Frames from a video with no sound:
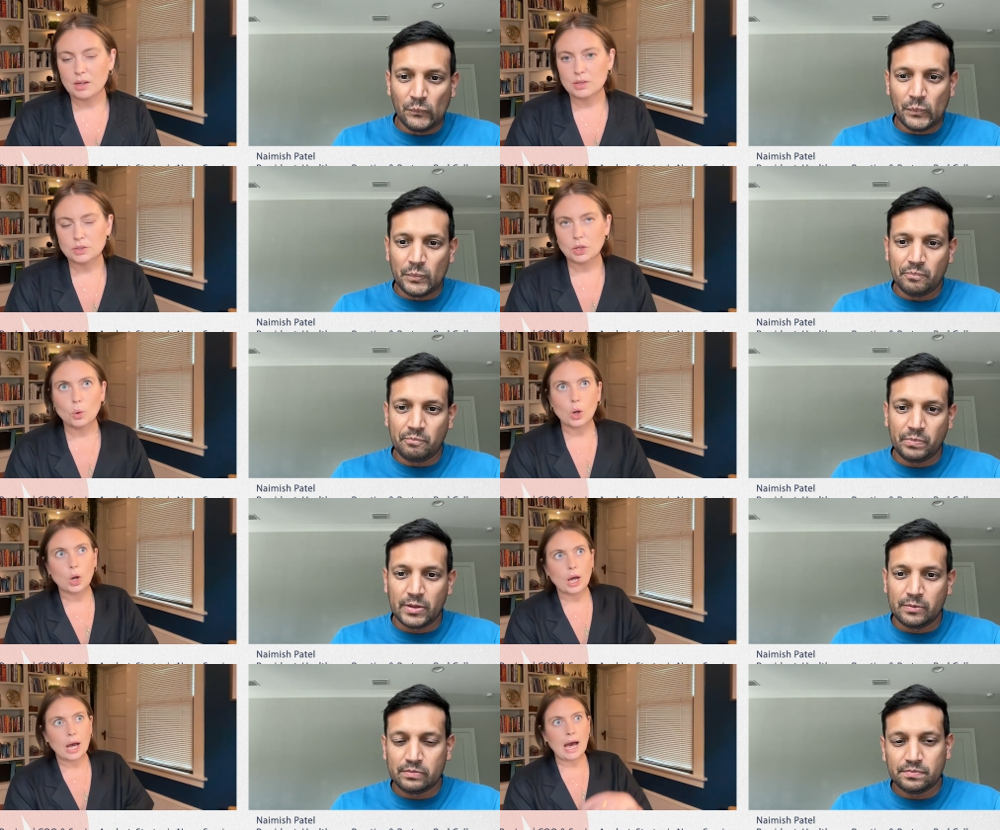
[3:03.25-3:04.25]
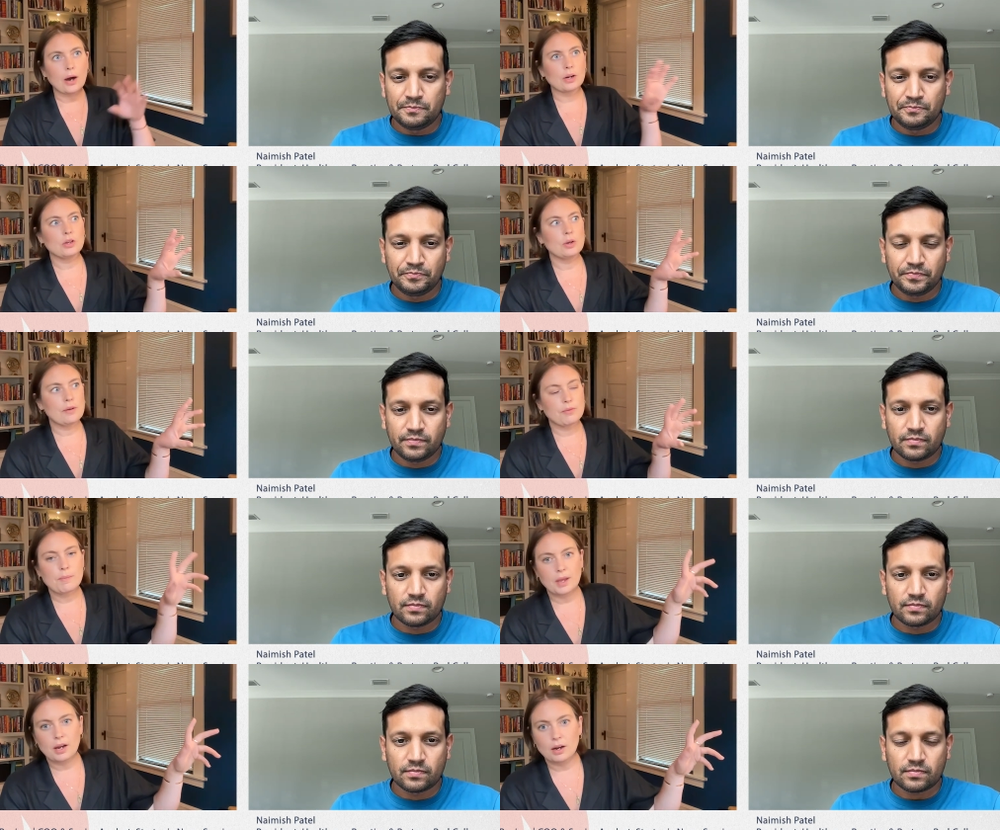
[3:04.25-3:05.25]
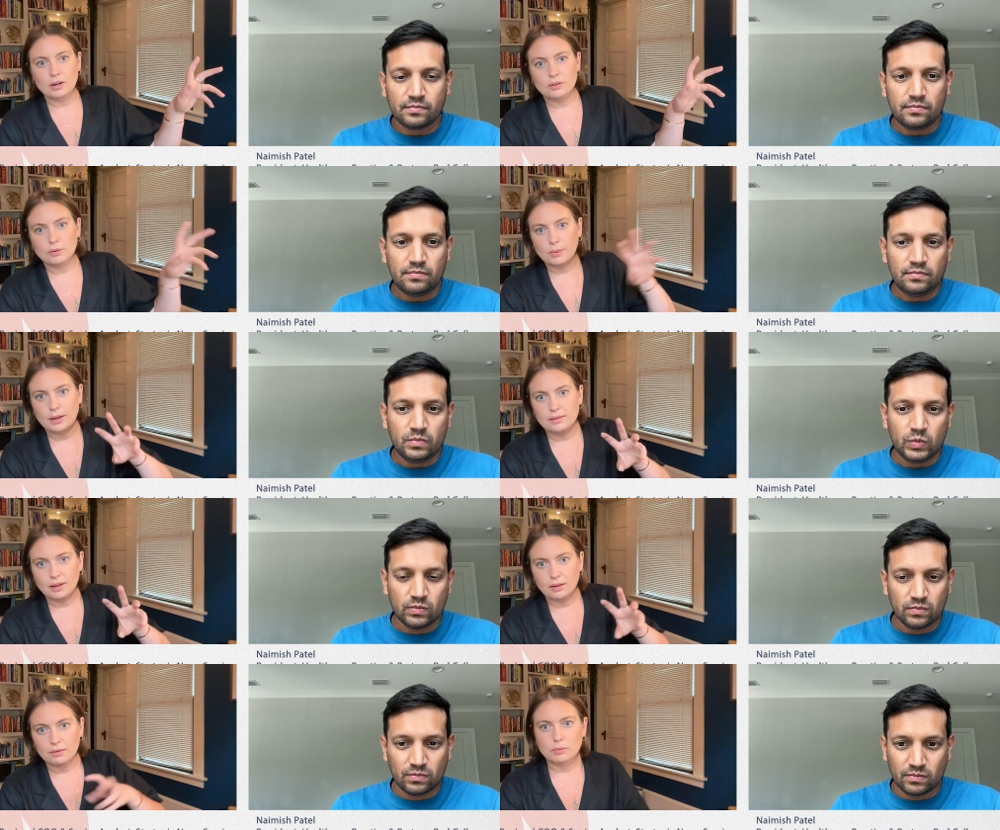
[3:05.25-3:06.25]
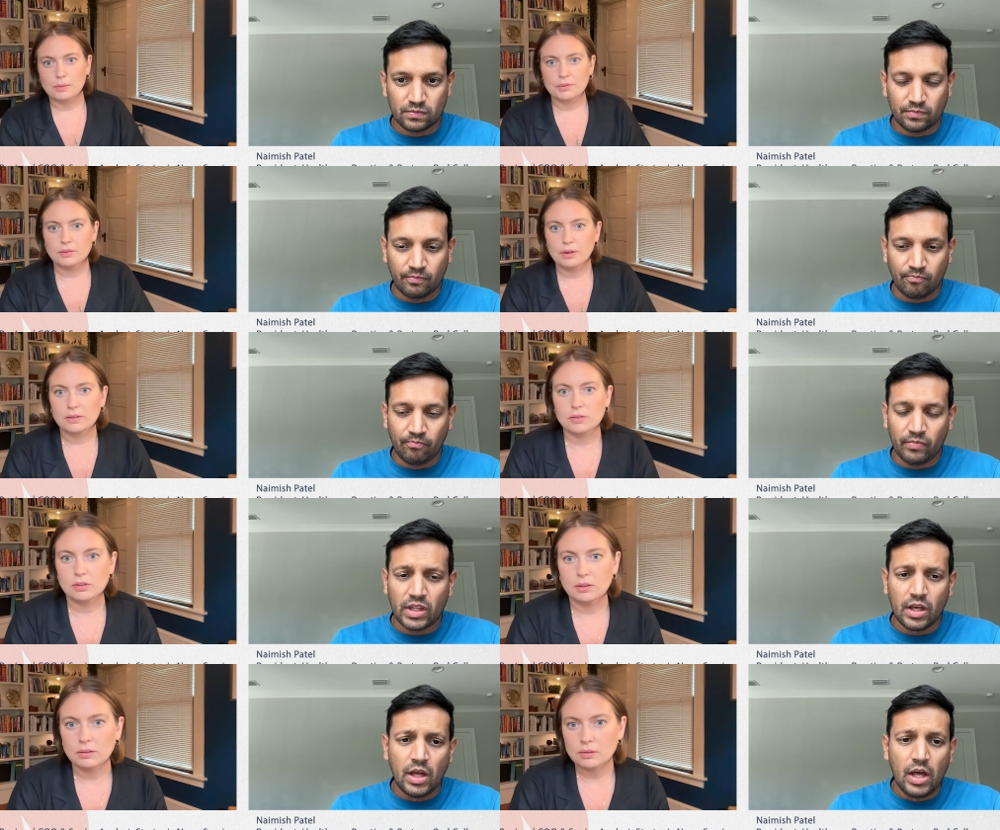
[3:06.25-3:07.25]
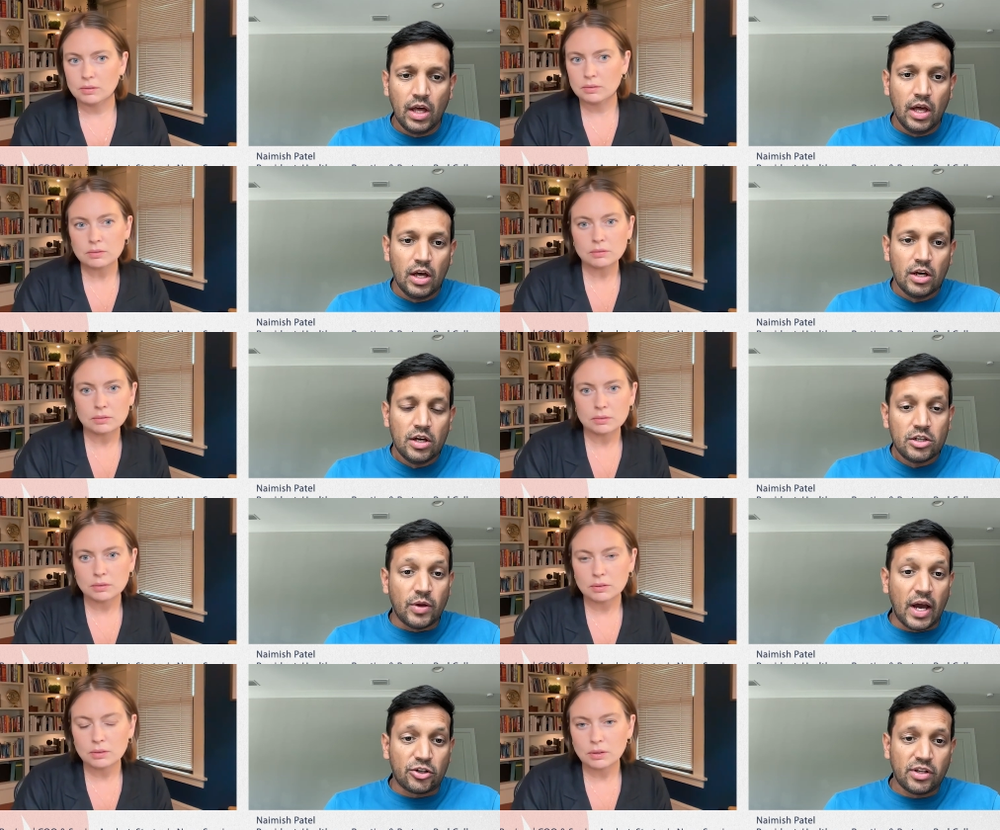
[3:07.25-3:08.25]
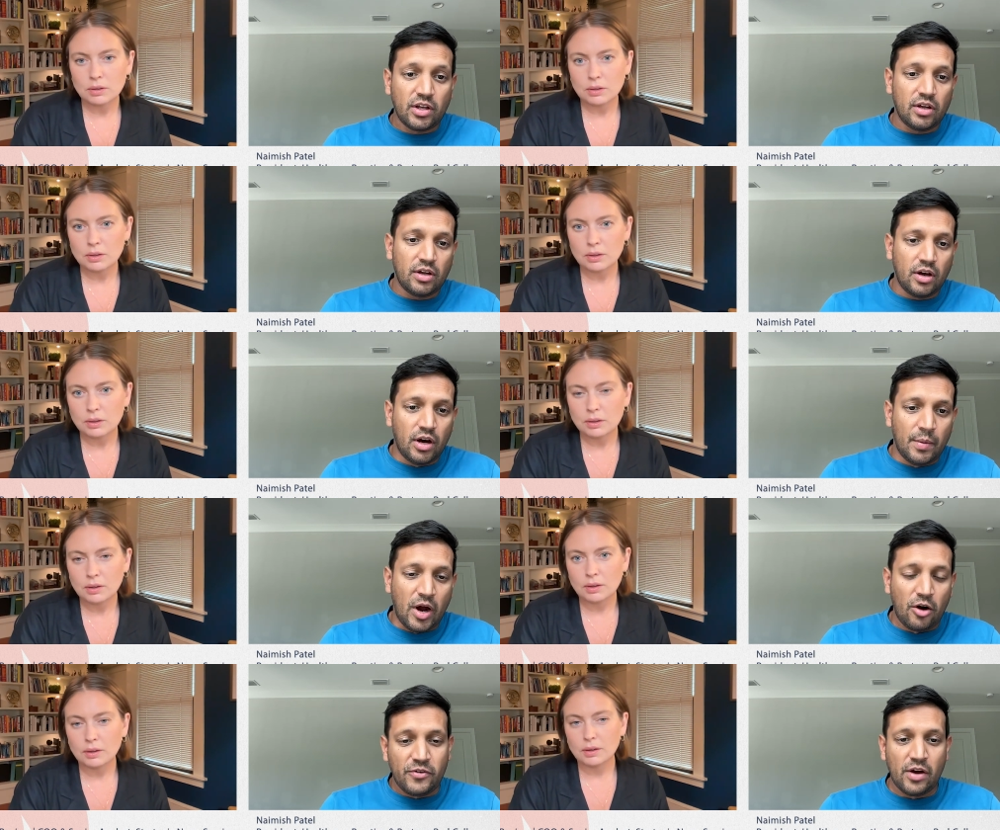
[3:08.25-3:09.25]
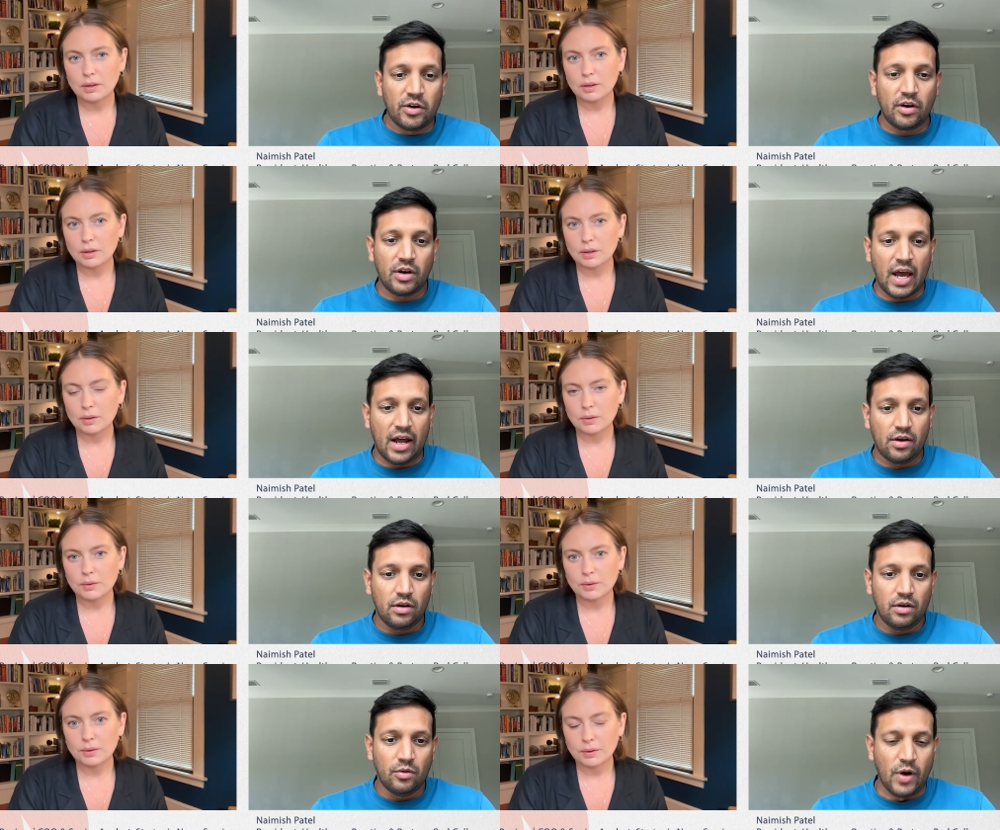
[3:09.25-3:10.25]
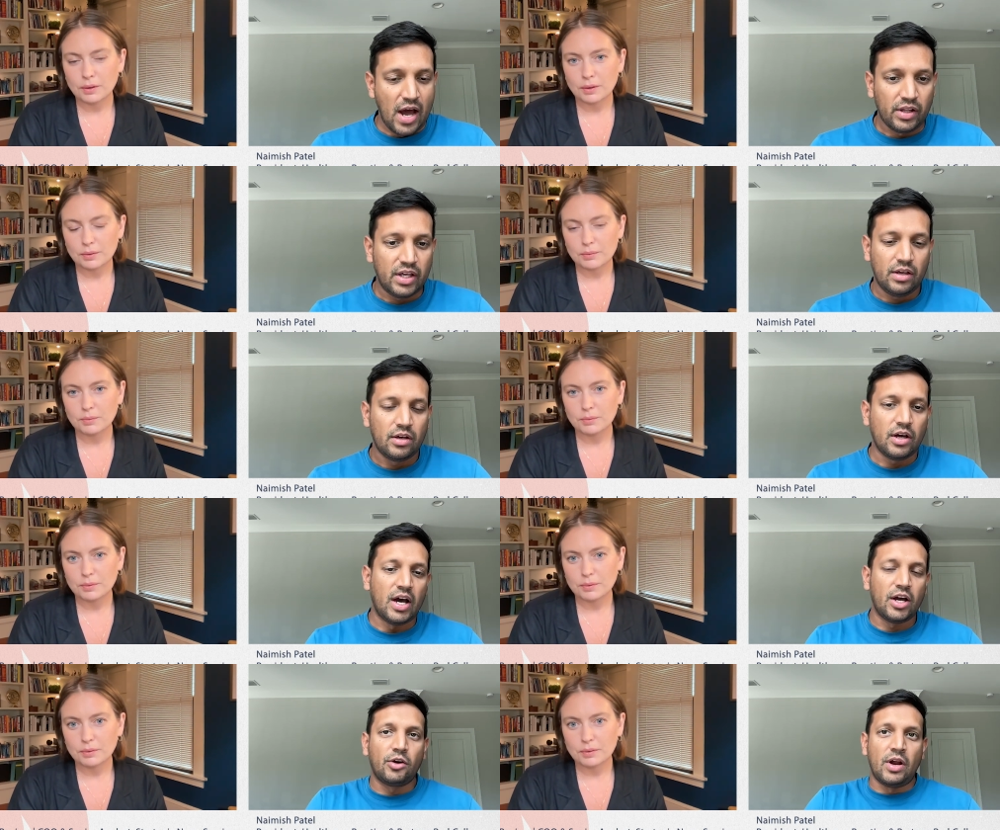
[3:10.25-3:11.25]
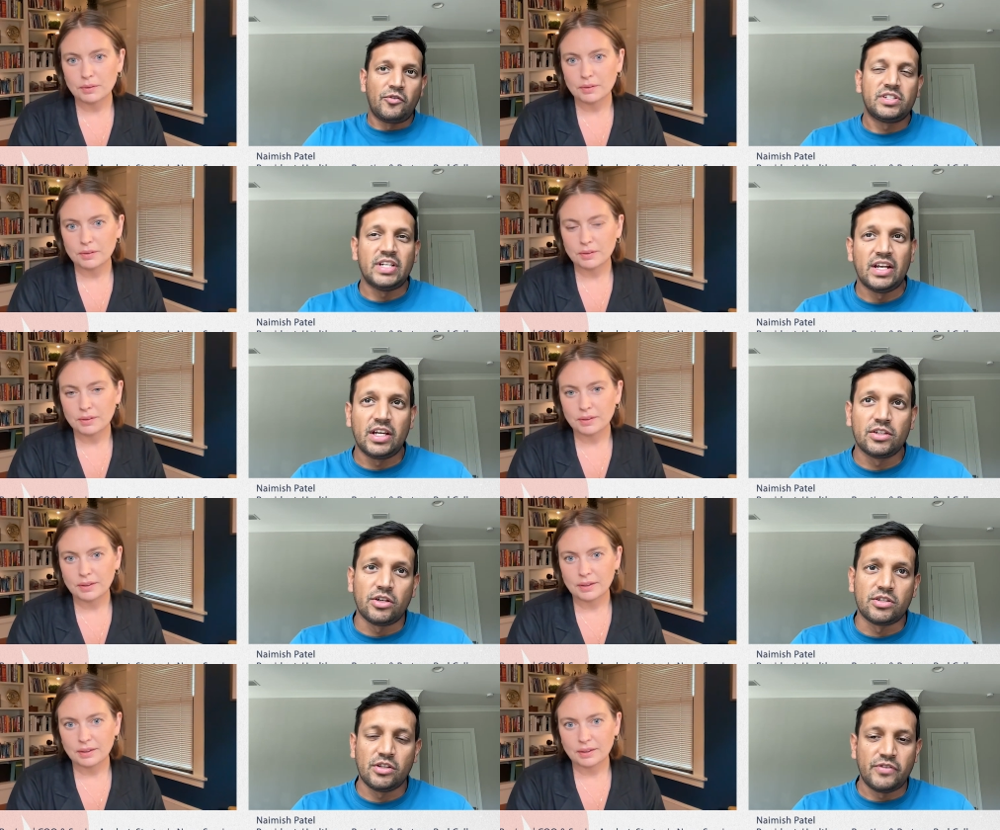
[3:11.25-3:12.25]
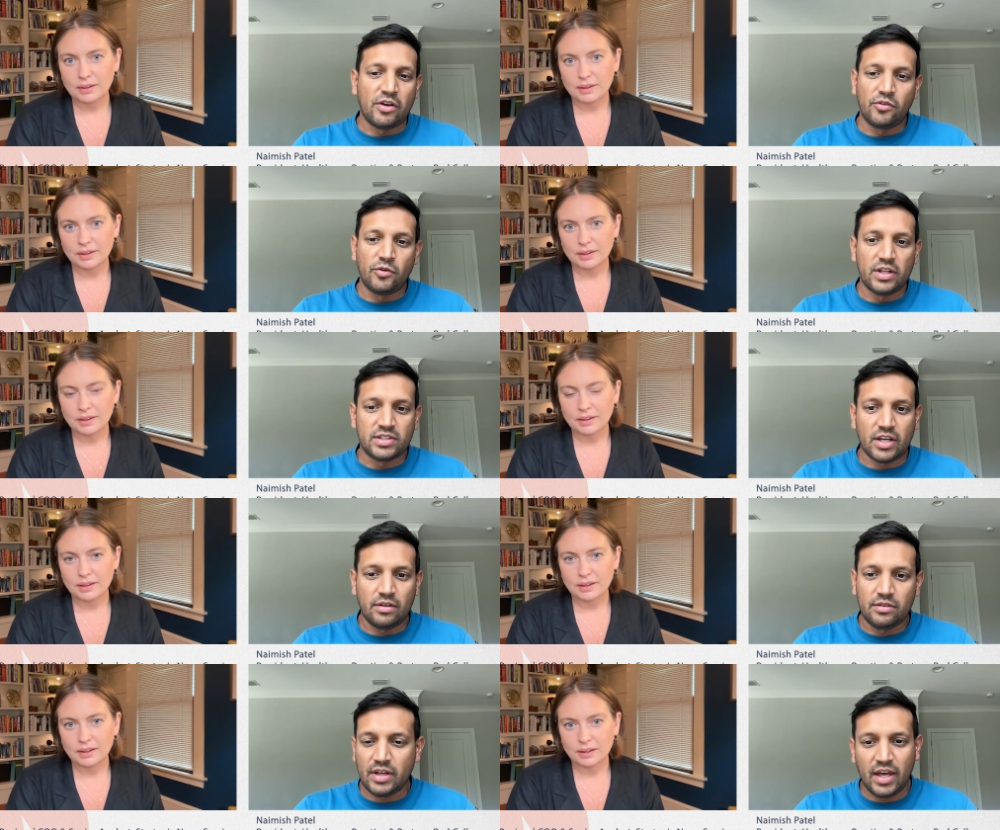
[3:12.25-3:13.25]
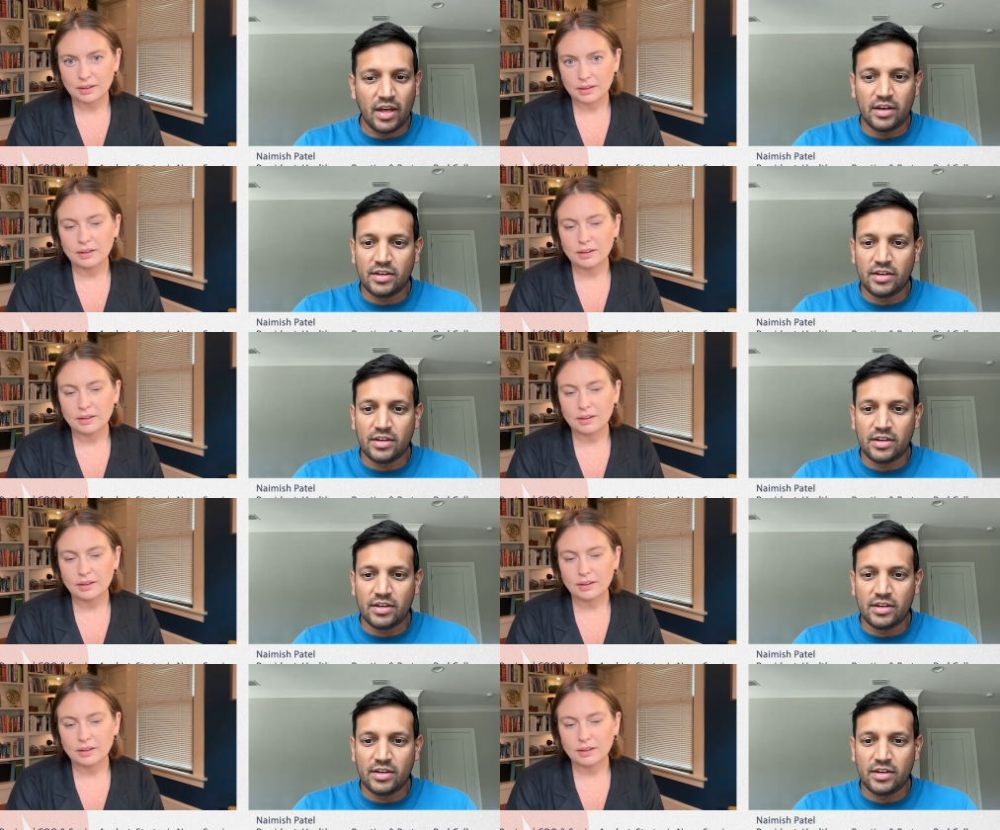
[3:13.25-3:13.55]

Speaker 1: So how did you get from there to Red Cell? What was the transition?
Speaker 2: So actually, the um, our founder at Rally, uh, Grant Verstandig, is also the founder of Red Cell. And